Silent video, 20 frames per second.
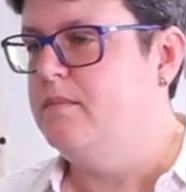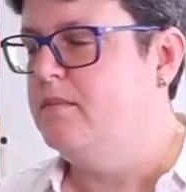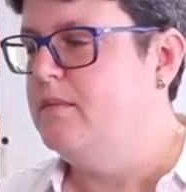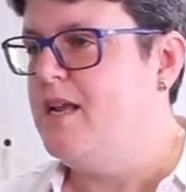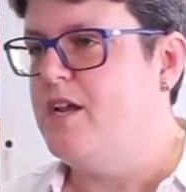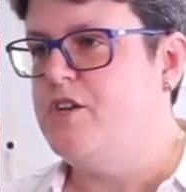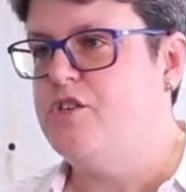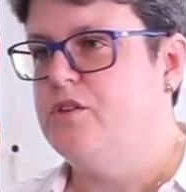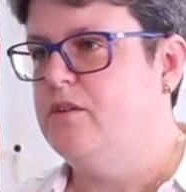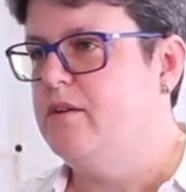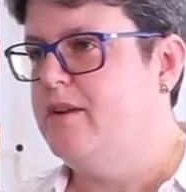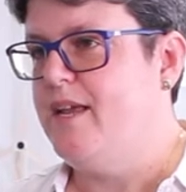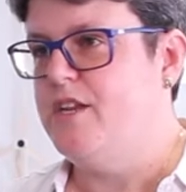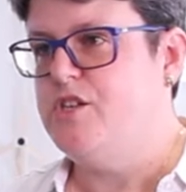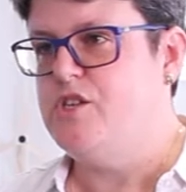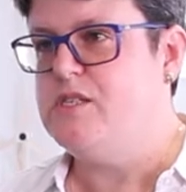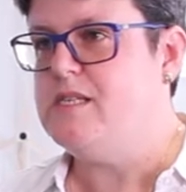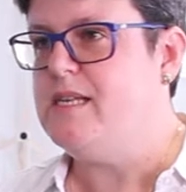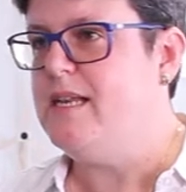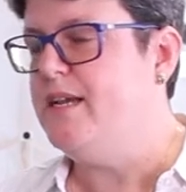national
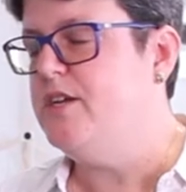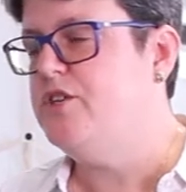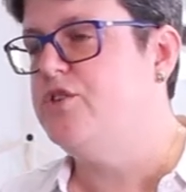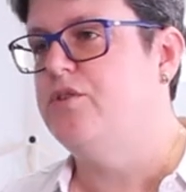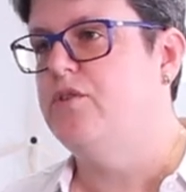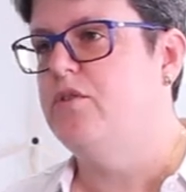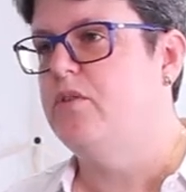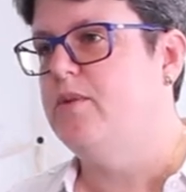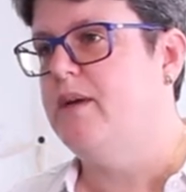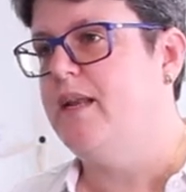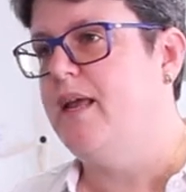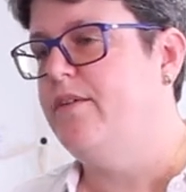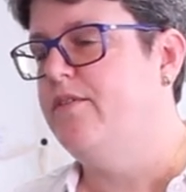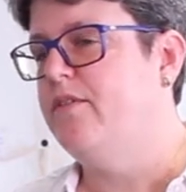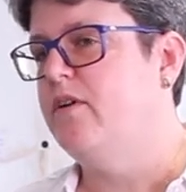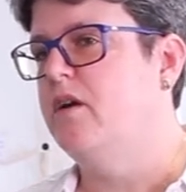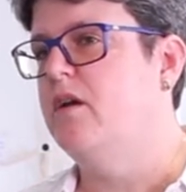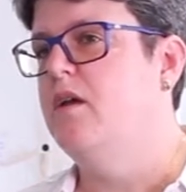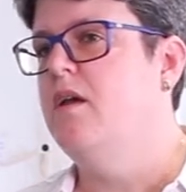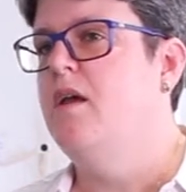legislation or
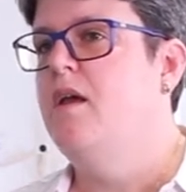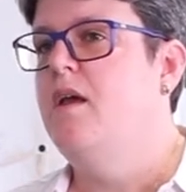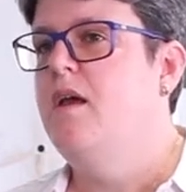whatever,